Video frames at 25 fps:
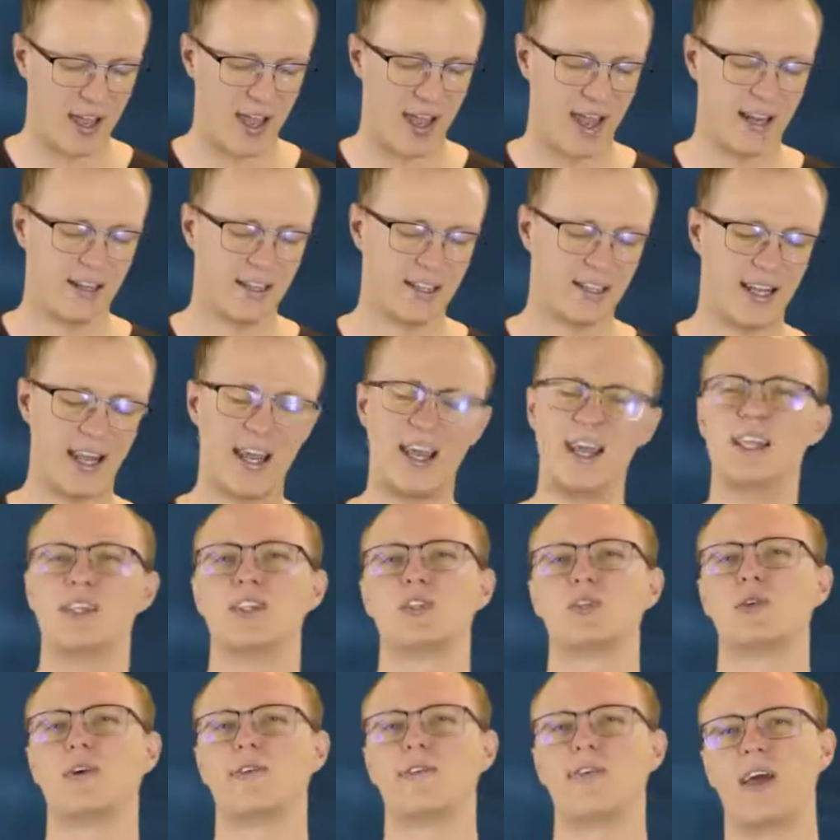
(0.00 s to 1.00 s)
And it
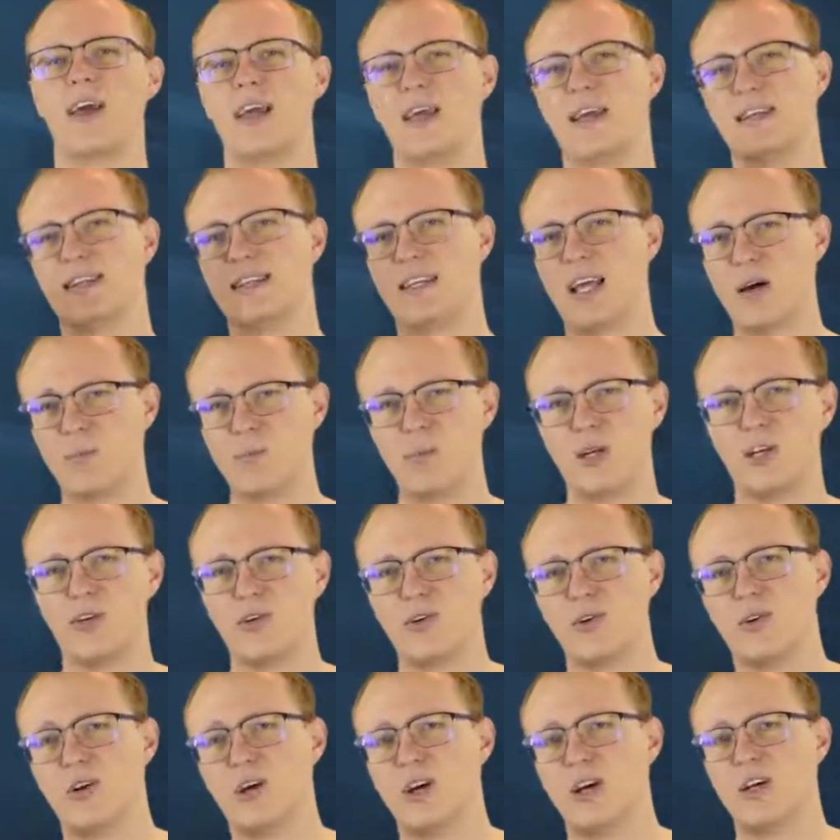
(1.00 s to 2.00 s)
ends with a
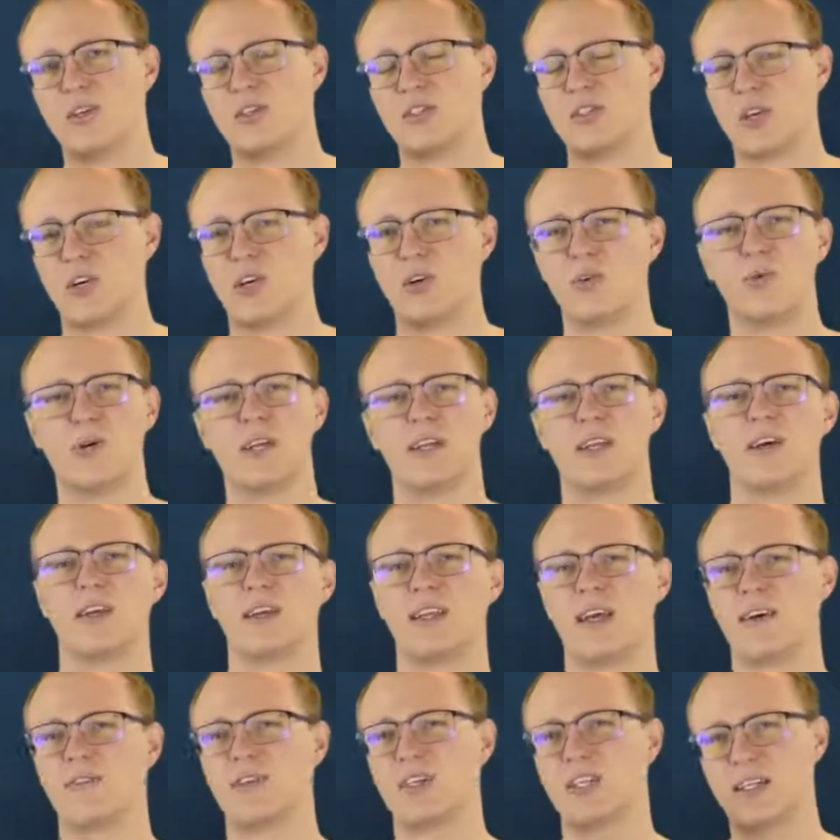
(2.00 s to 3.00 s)
W, so we
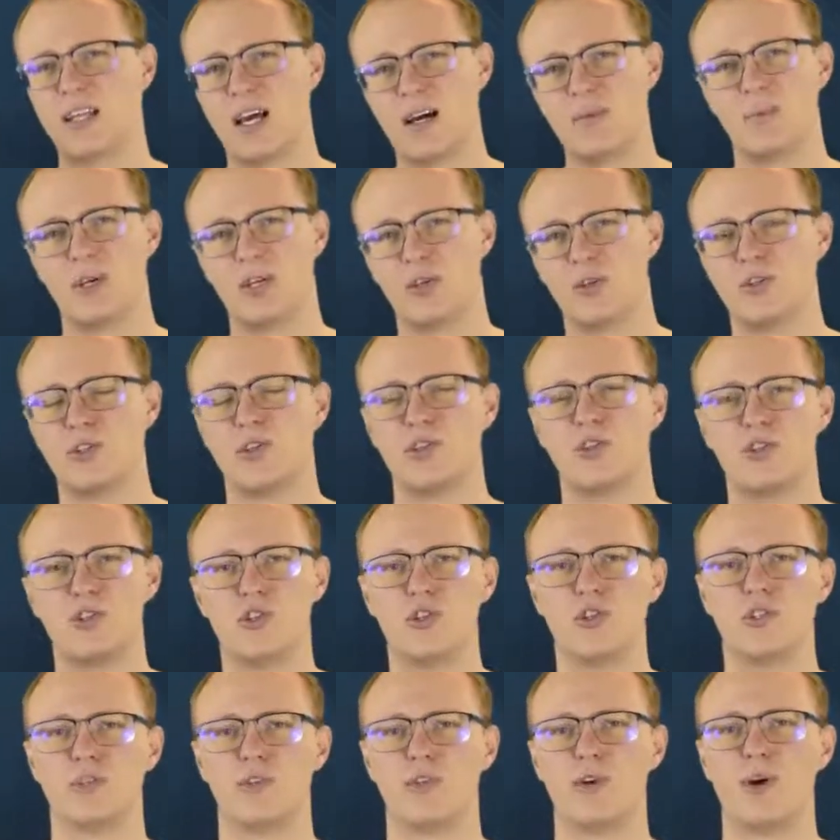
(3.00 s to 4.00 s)
don't have a W to
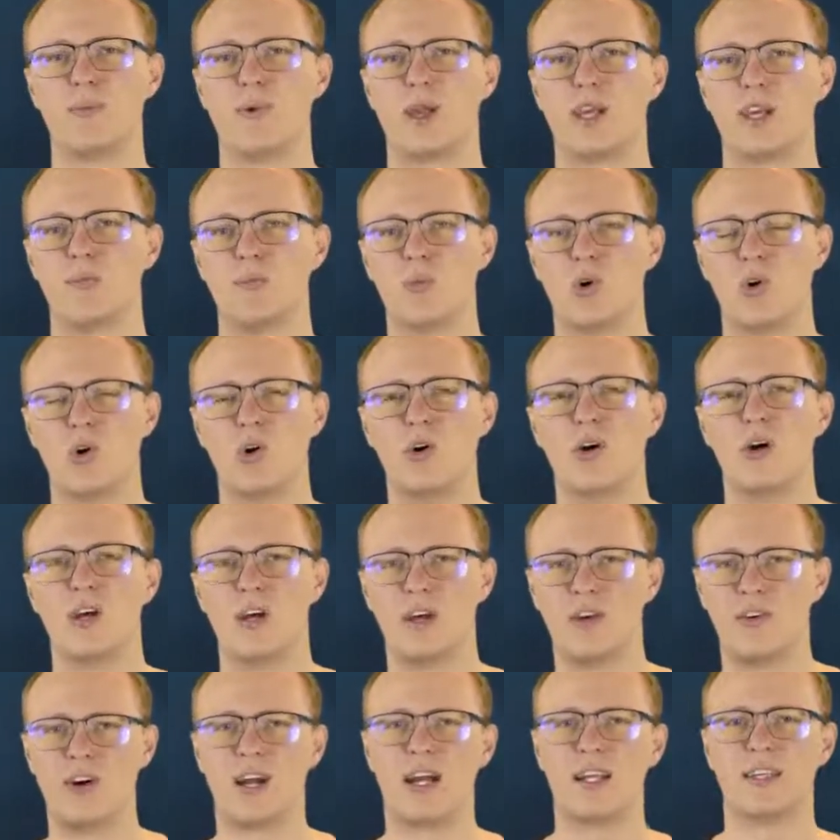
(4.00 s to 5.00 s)
choose from anymore,
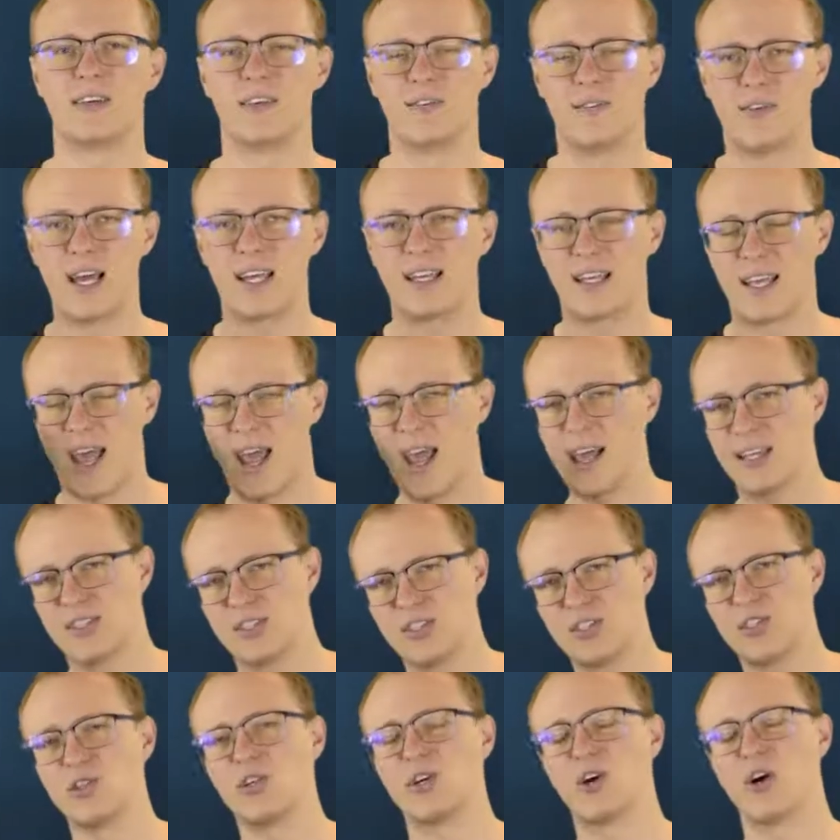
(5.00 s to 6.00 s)
right? That
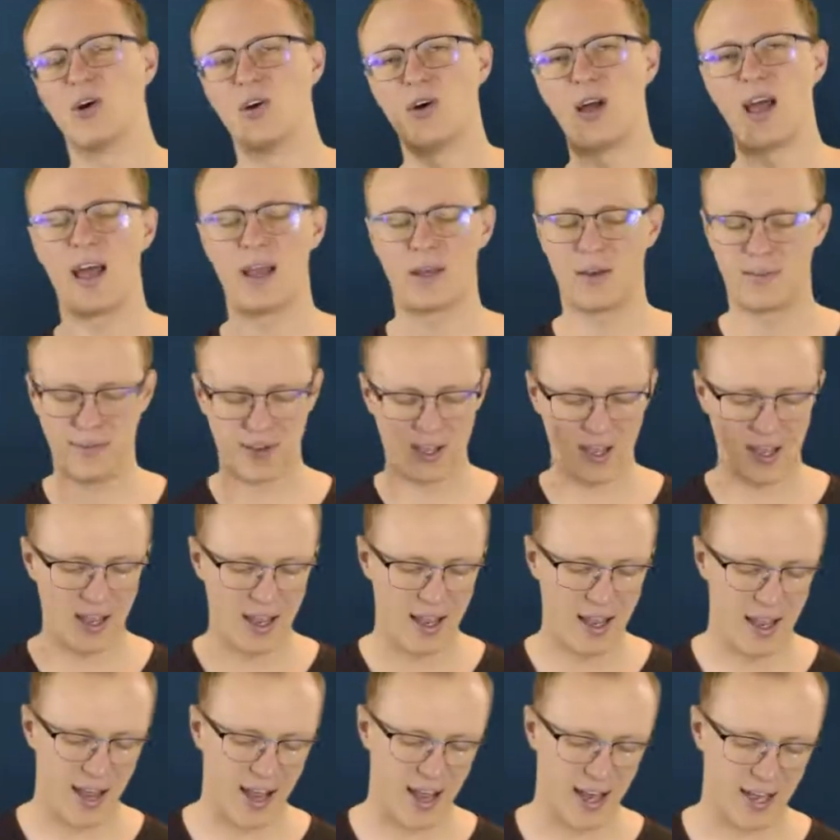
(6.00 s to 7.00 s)
has to go at the
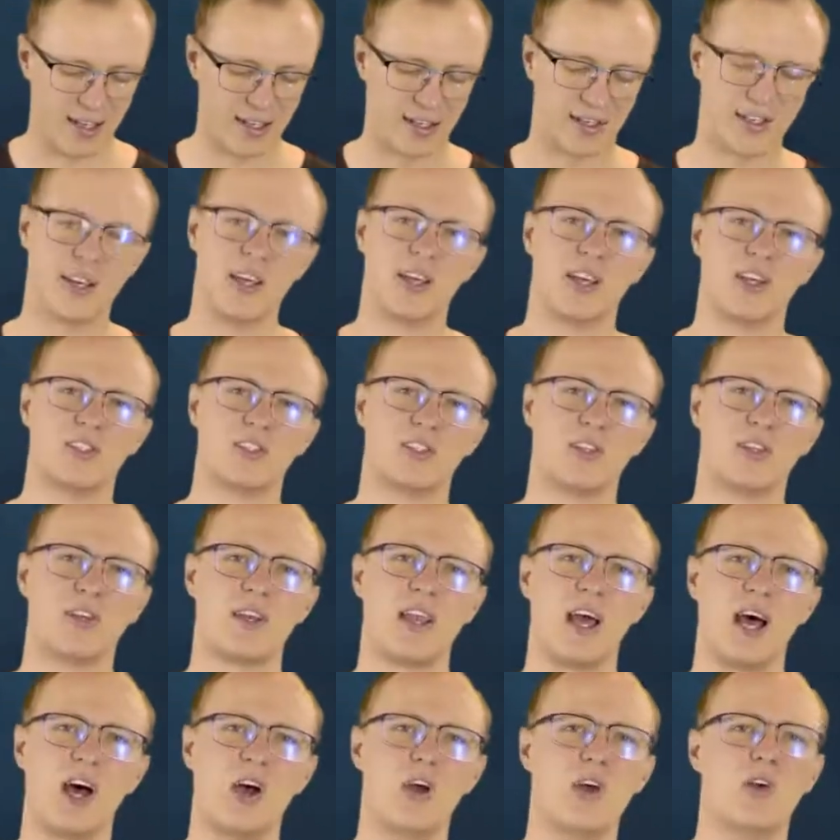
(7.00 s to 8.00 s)
end. So
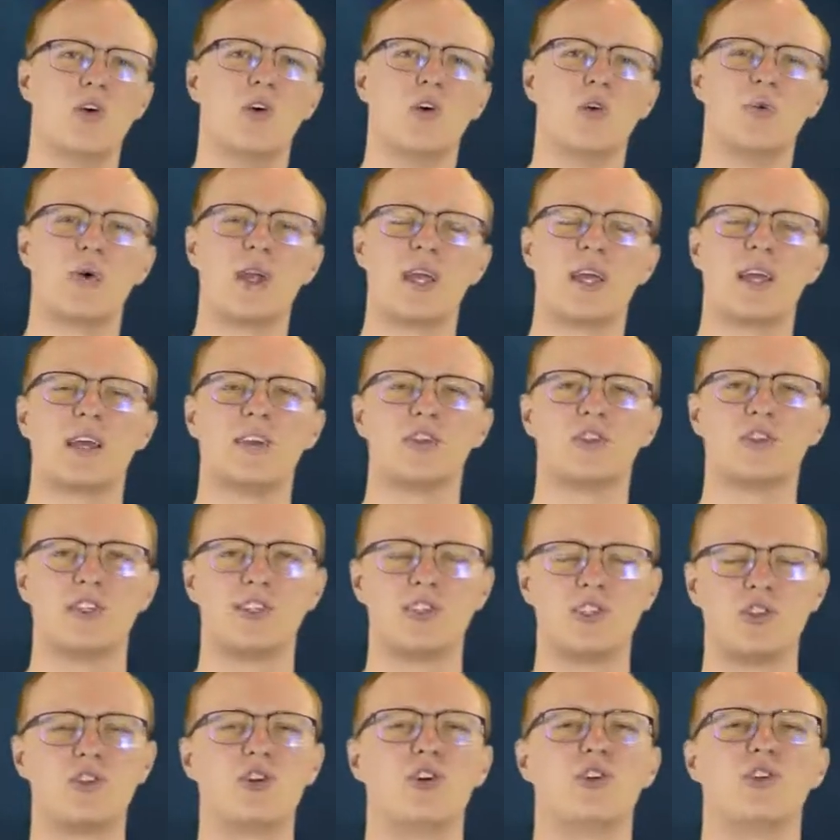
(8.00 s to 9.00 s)
now we can
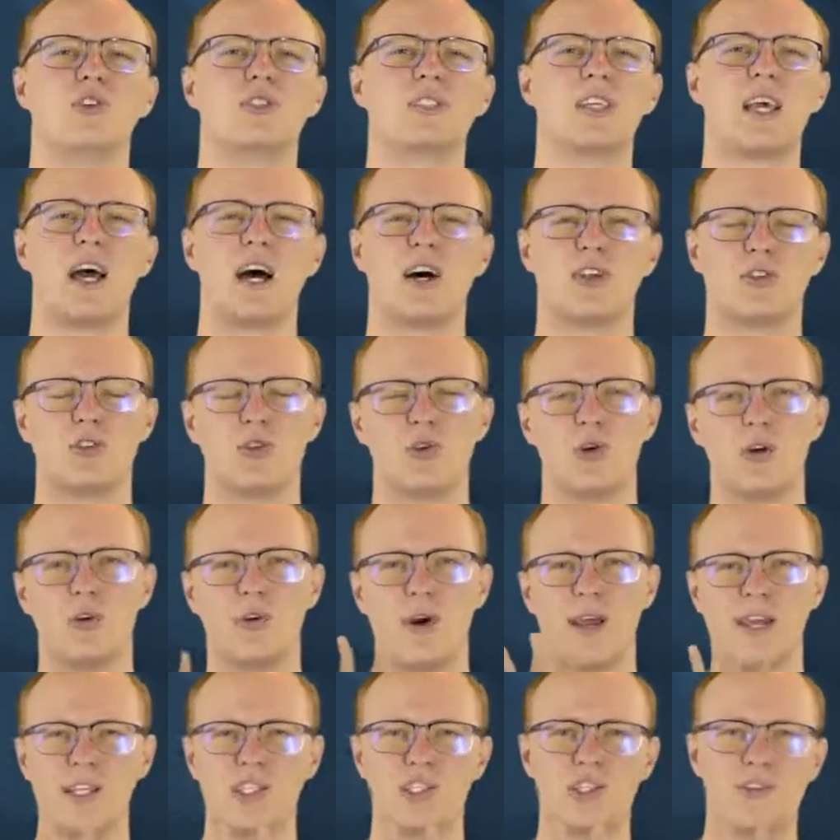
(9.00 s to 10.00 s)
just choose how to
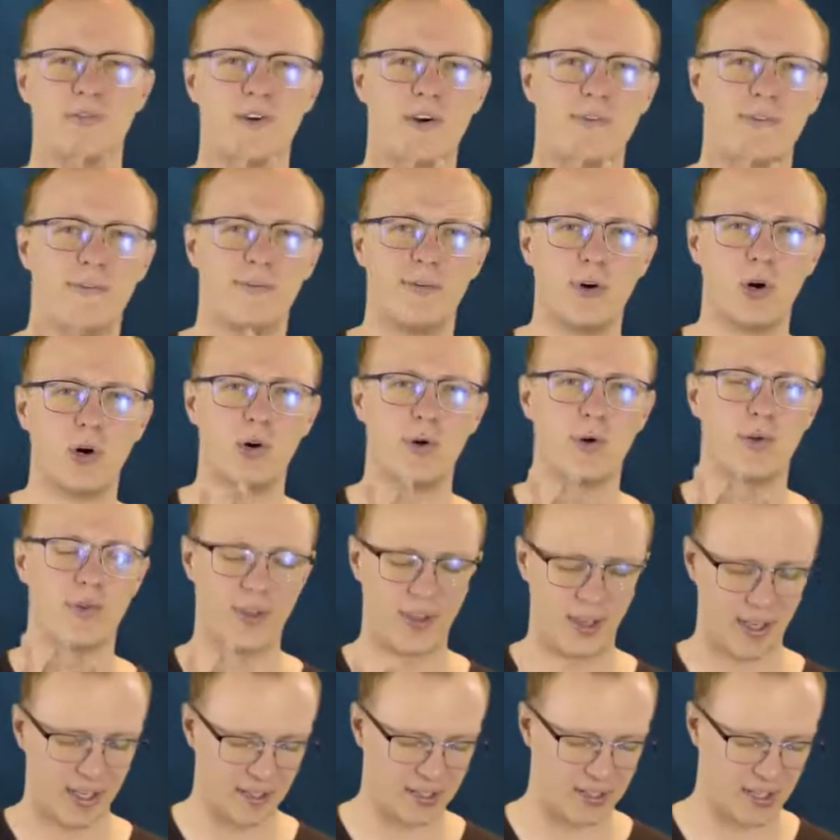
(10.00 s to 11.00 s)
arrange the four
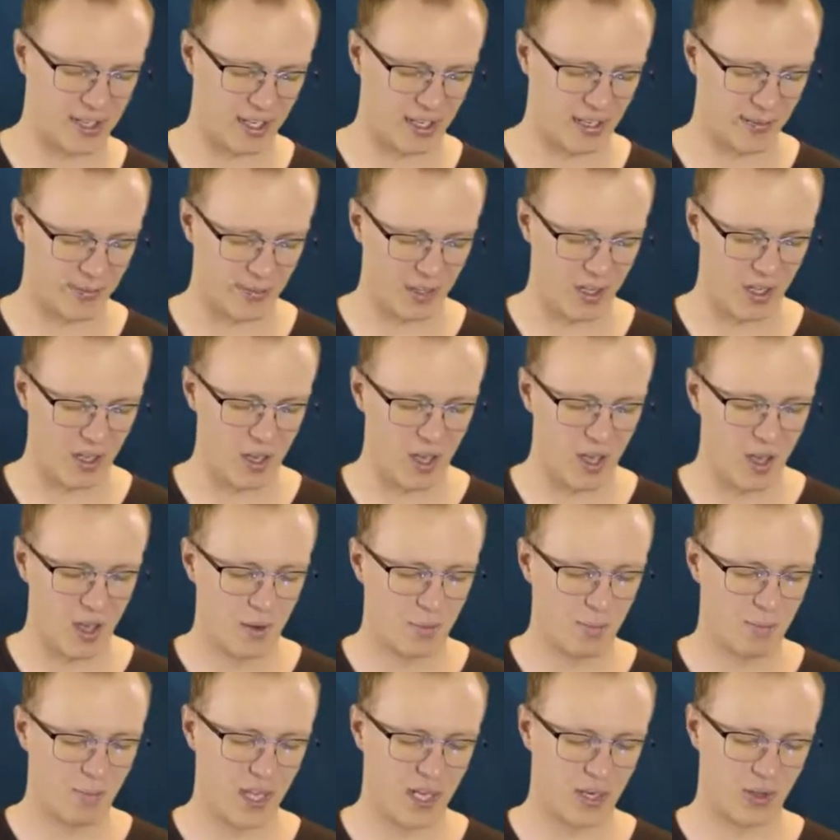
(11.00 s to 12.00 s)
things in the
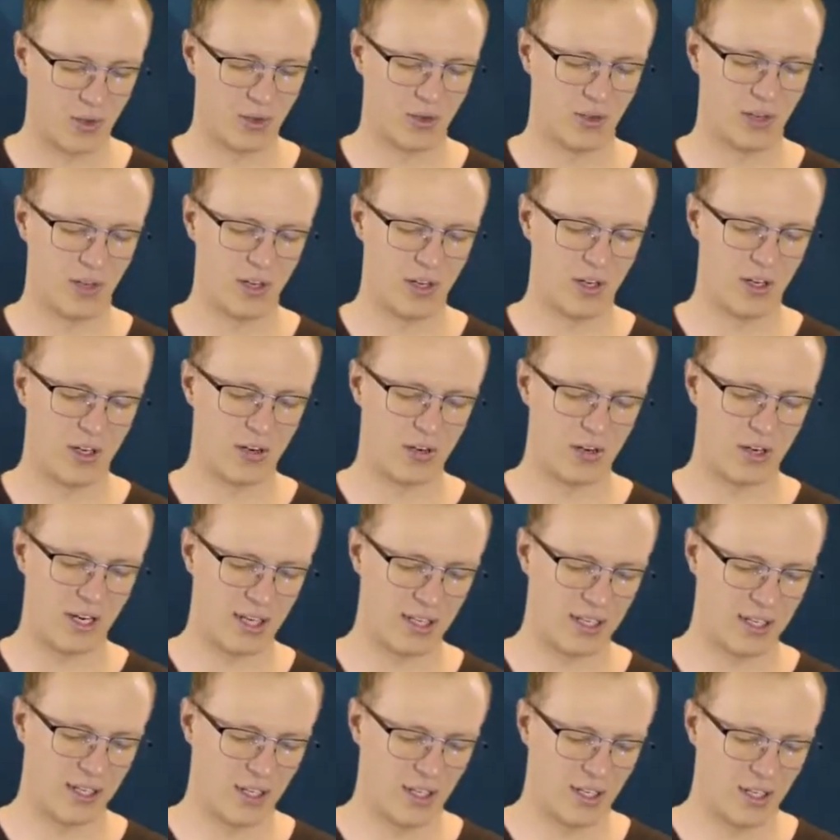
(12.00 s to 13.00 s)
middle,
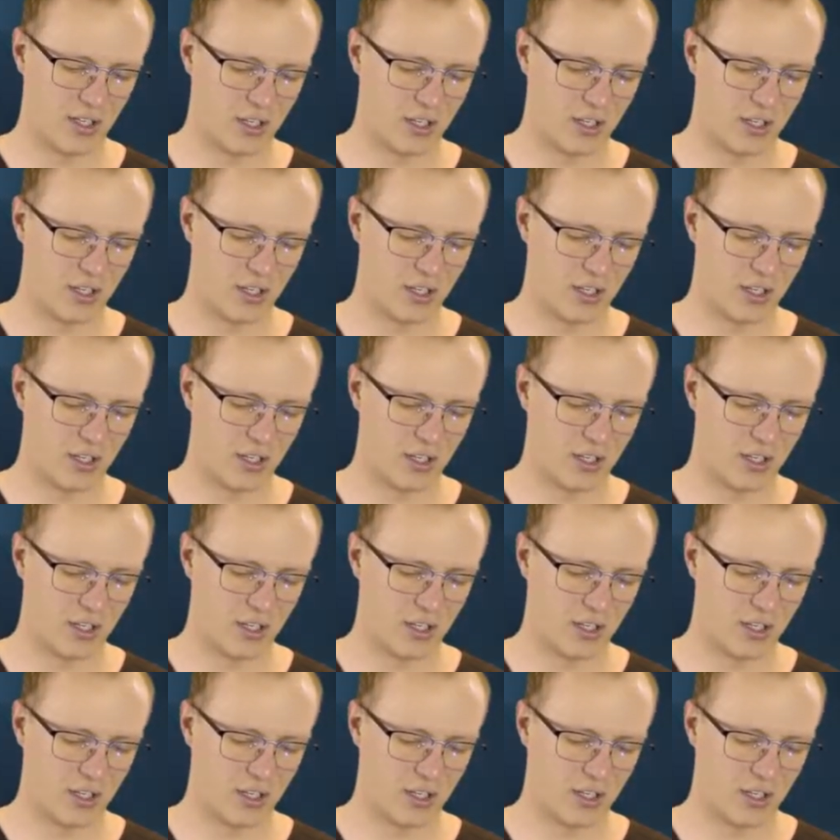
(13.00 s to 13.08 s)
right?